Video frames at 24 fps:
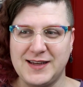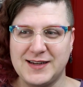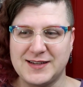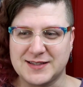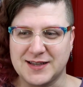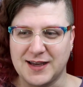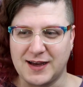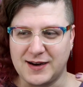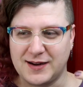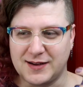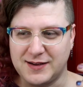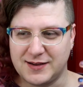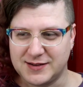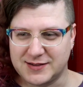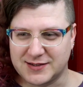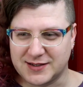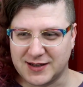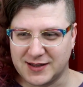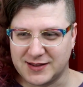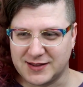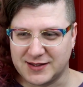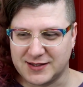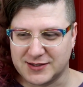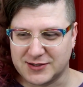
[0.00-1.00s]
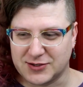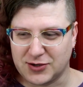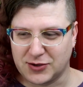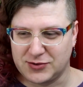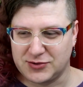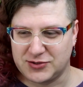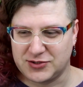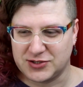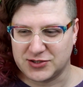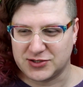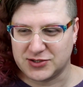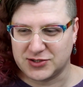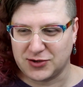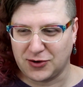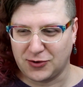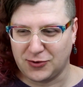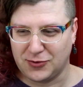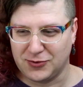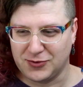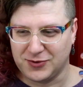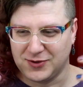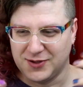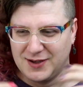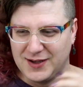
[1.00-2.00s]
and it's got a, it's got this just
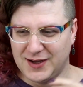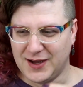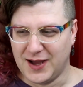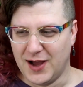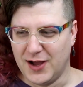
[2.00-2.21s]
whole